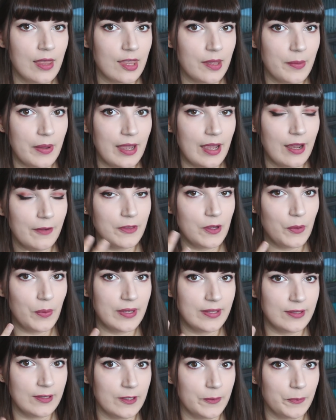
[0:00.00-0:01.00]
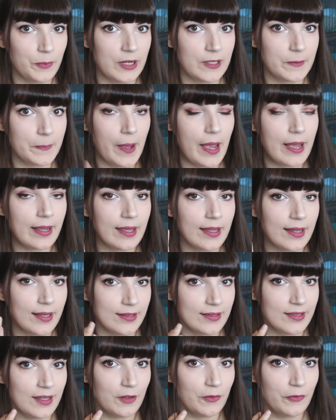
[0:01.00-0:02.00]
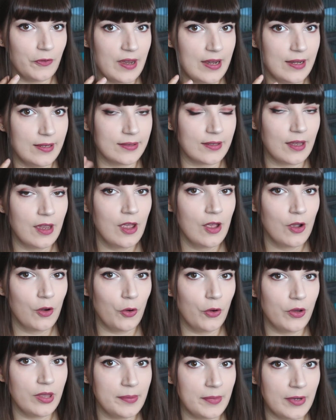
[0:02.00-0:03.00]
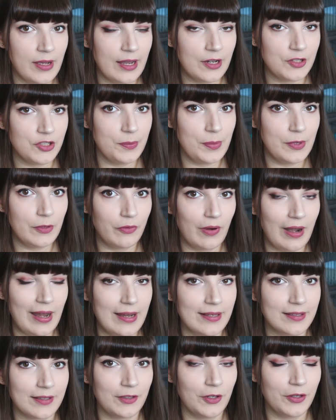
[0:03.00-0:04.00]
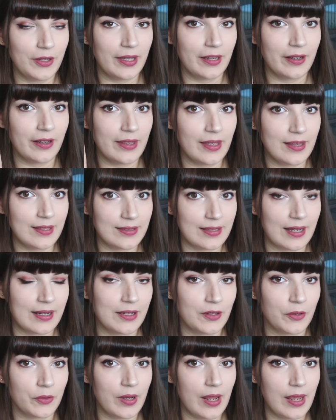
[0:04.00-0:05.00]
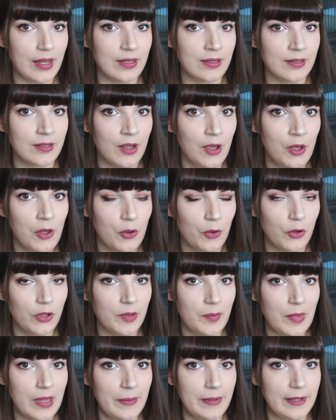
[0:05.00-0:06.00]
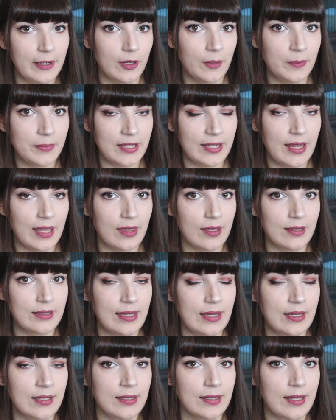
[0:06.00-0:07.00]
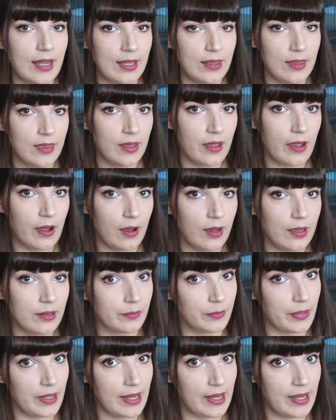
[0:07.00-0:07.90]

They may have their whiskers pressed back against their face, or they might actually be raised and looking like they're standing on end, or they may be clumped together to indicate that they are in